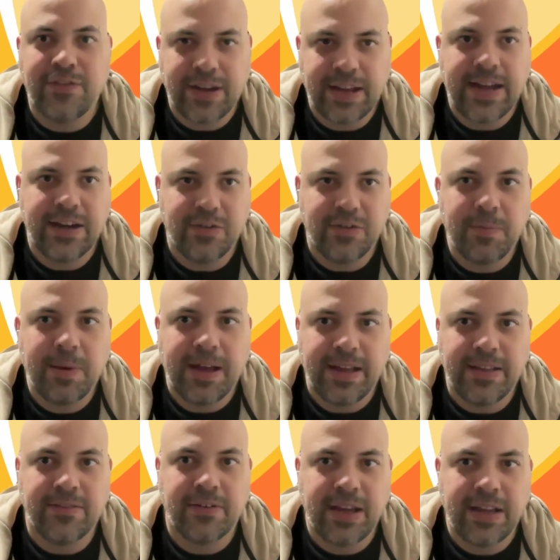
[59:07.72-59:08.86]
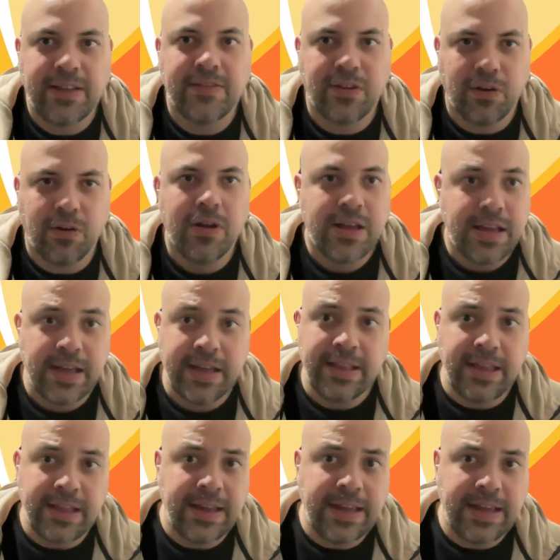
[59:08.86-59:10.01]
it's a different kind of mind, right? So
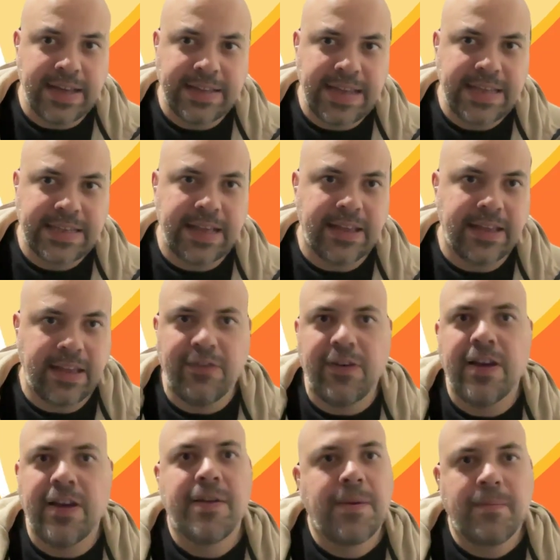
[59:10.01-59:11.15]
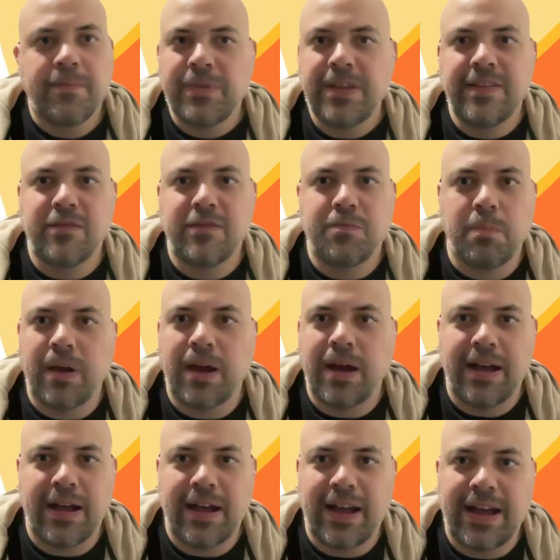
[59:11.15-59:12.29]
it in a sense, like if this is
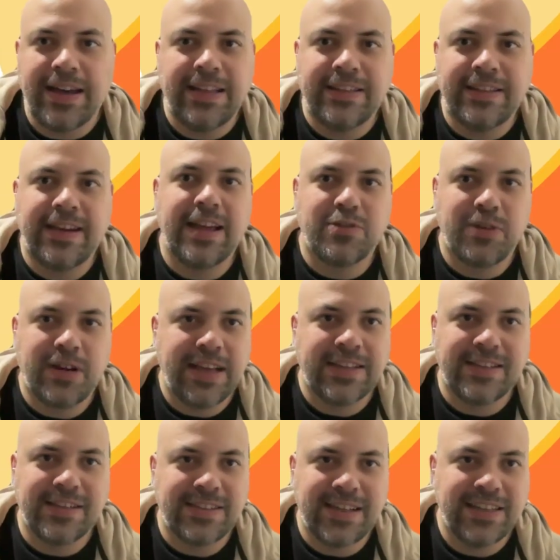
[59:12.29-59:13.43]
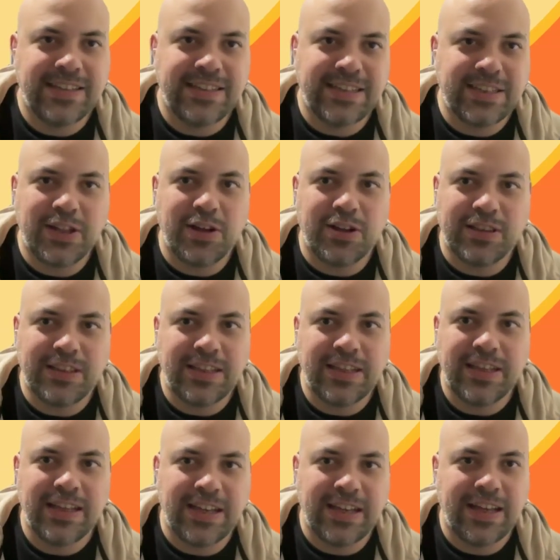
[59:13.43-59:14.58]
an intellectual exercise. It's not
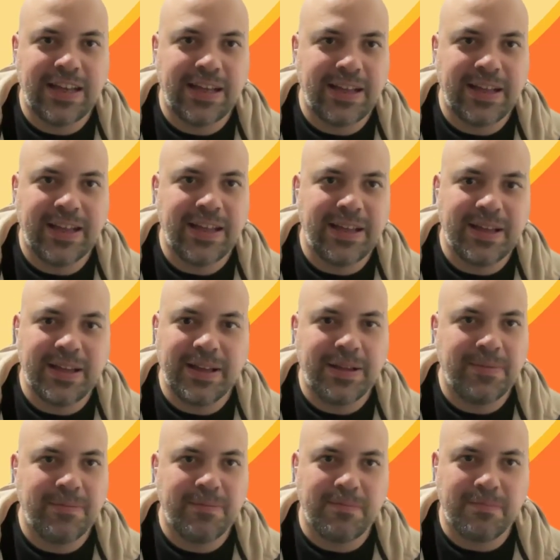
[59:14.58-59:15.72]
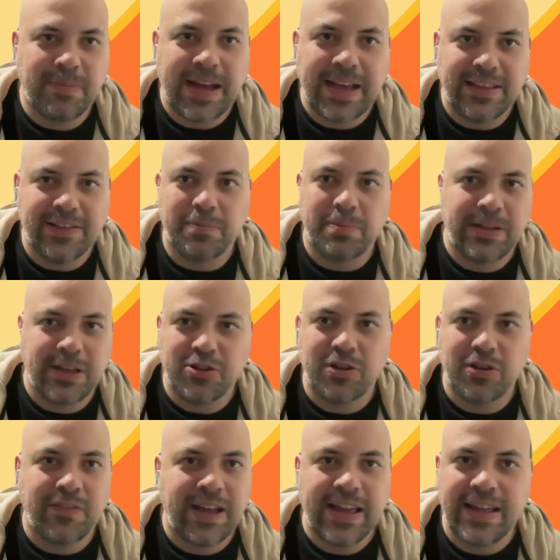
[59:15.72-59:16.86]
my
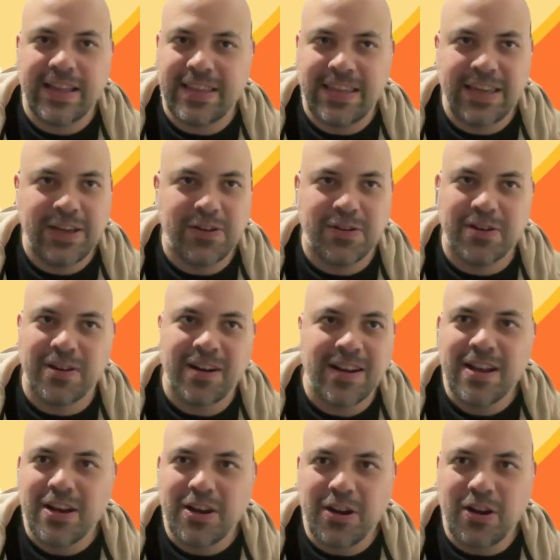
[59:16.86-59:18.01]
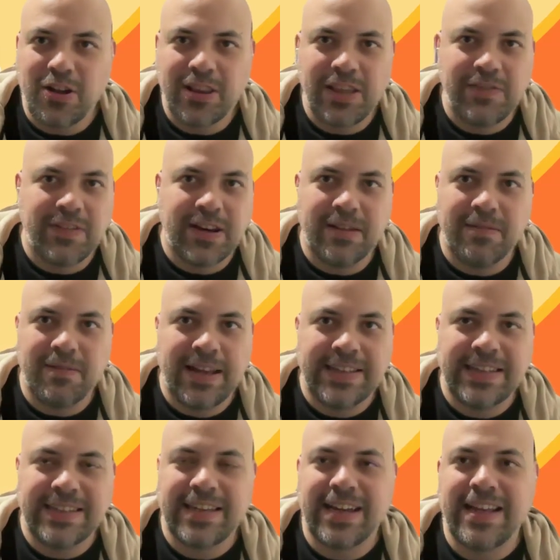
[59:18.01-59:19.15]
interpretation of IIT, or not even
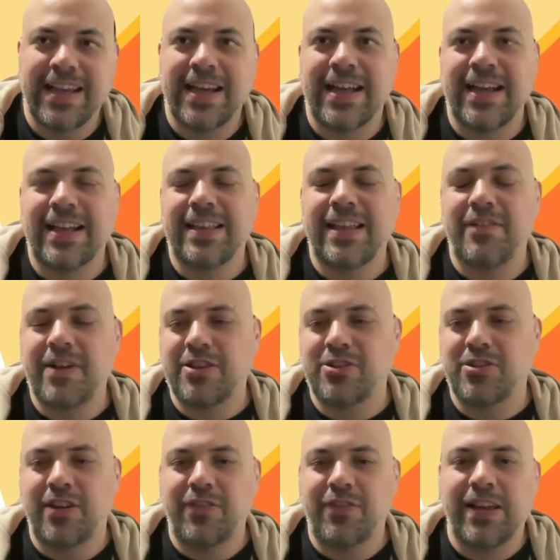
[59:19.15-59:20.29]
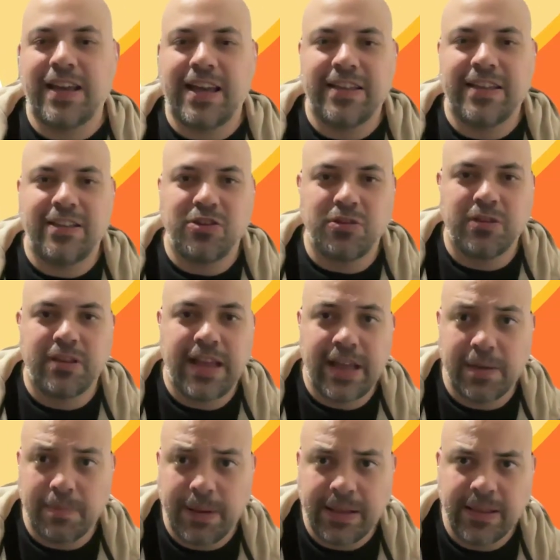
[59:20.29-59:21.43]
necessarily a direction I think IIT should
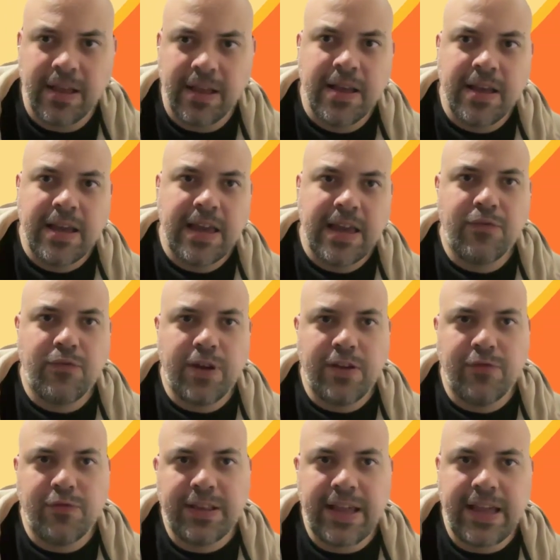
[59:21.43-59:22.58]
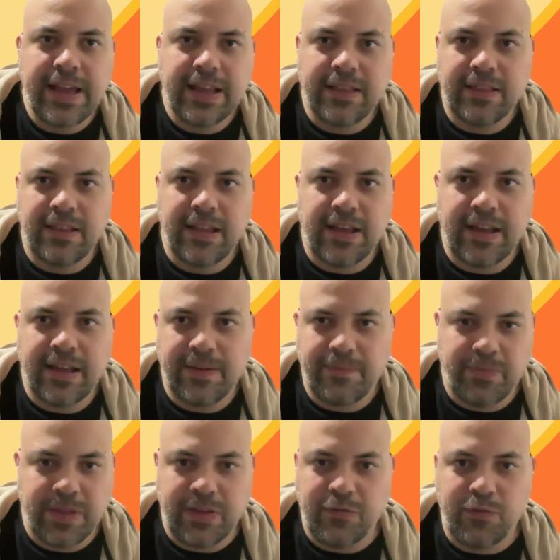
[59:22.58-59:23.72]
take. But if
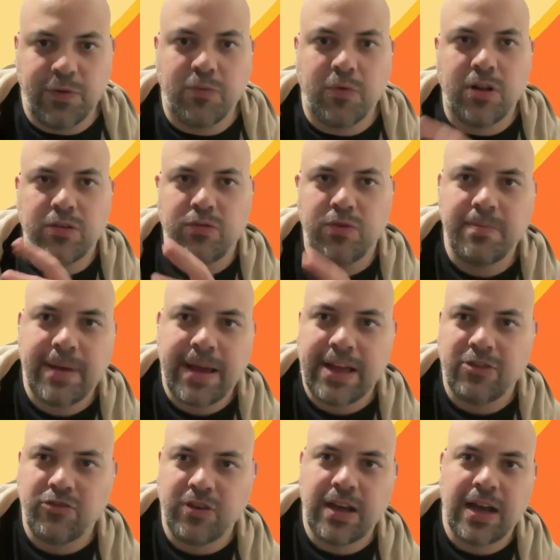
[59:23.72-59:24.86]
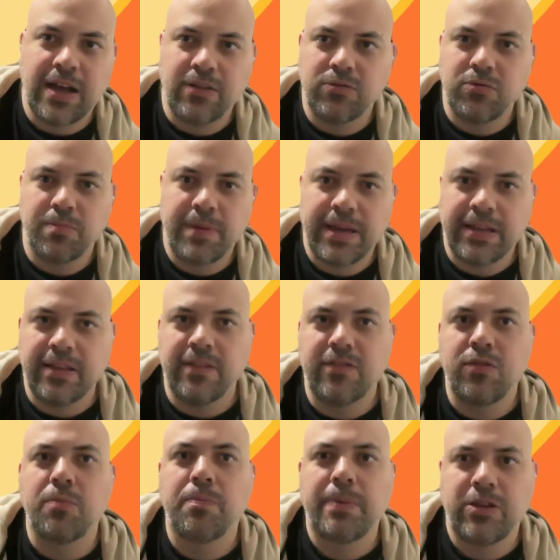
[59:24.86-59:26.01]
we want to imagine how to make
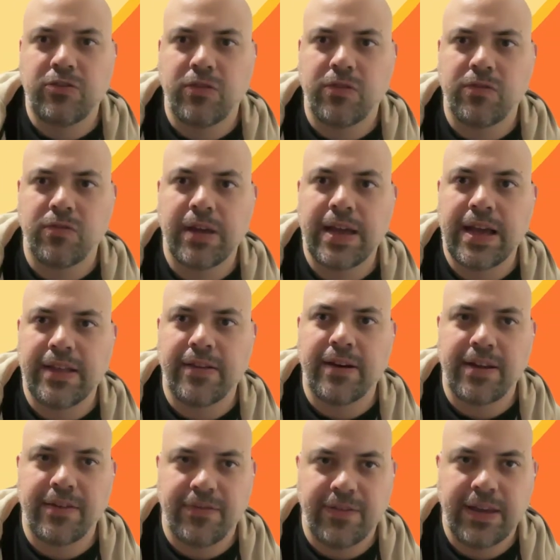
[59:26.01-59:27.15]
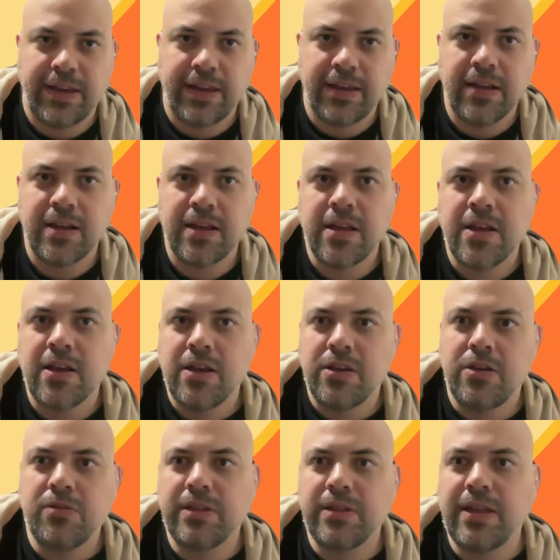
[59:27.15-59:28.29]
these two pictures together, I think
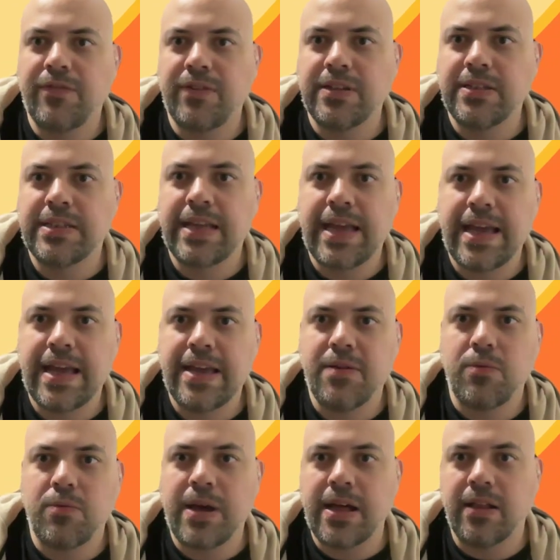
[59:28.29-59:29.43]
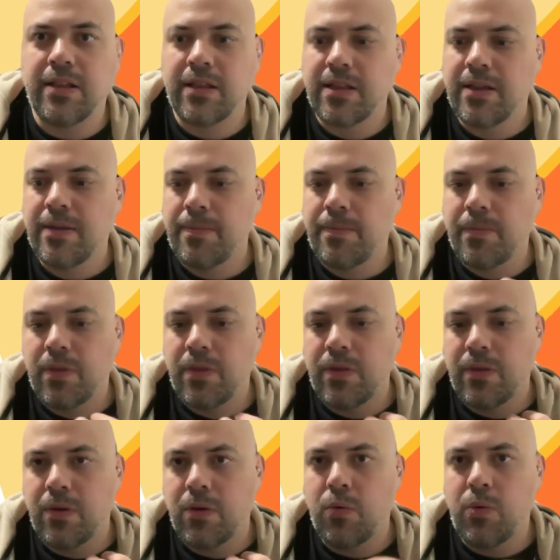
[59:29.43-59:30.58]
you could definitely say, well,
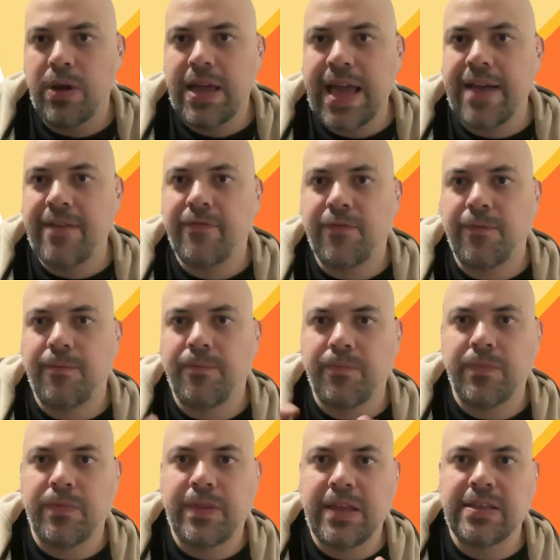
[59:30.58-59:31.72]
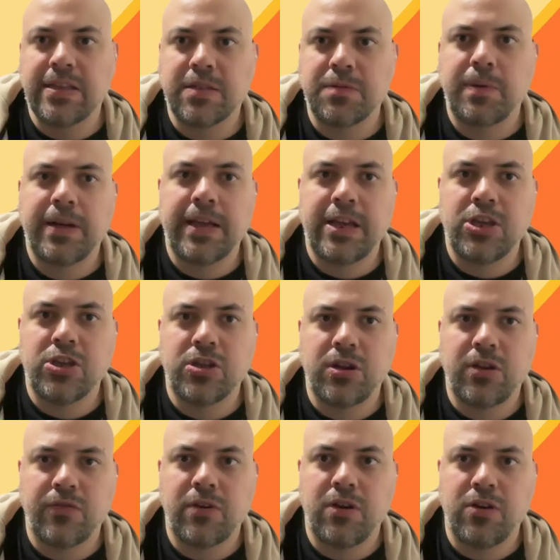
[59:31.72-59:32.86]
we have this
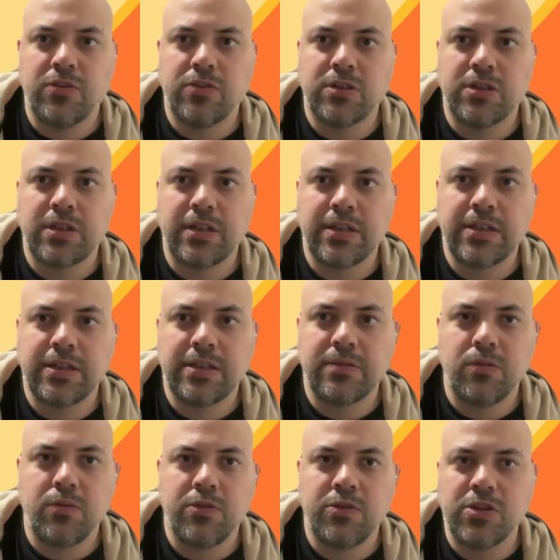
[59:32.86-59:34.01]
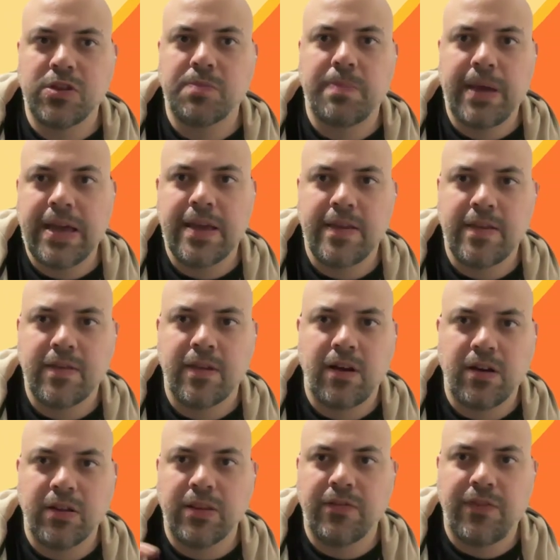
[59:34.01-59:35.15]
explanation of consciousness, which is based
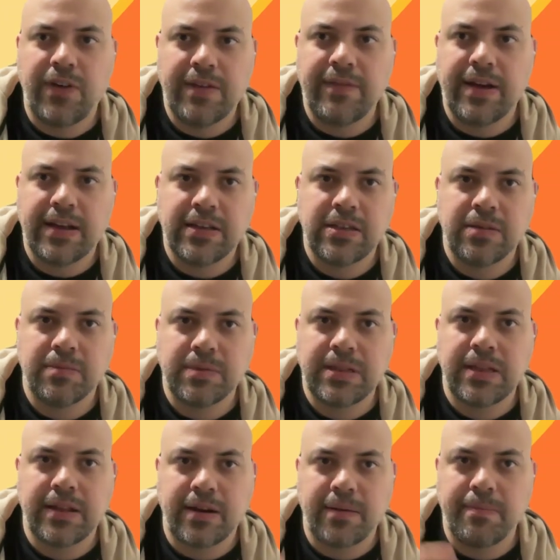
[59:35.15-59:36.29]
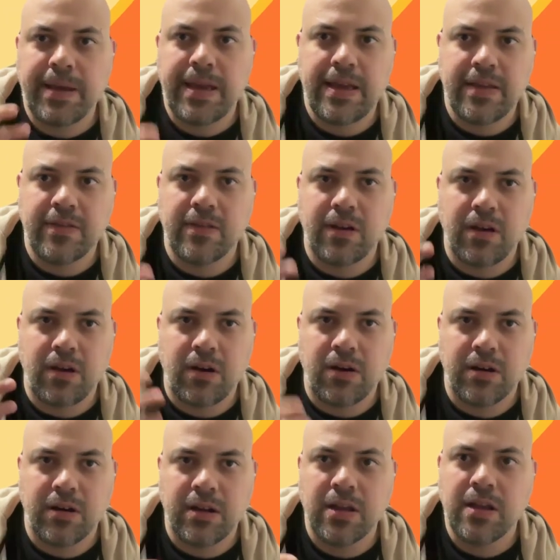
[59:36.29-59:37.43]
on the five axioms that are based
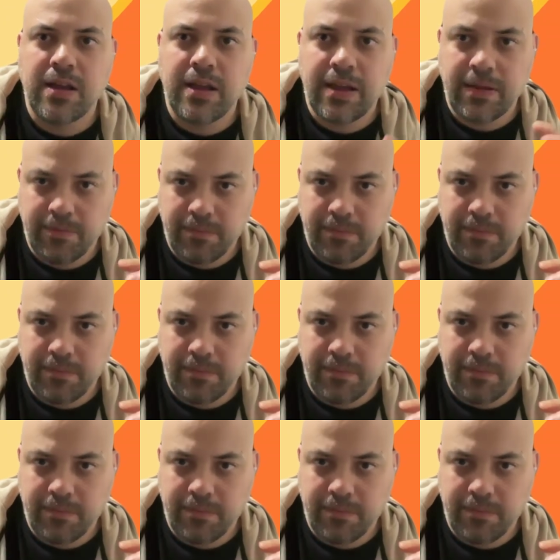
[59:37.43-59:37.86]
on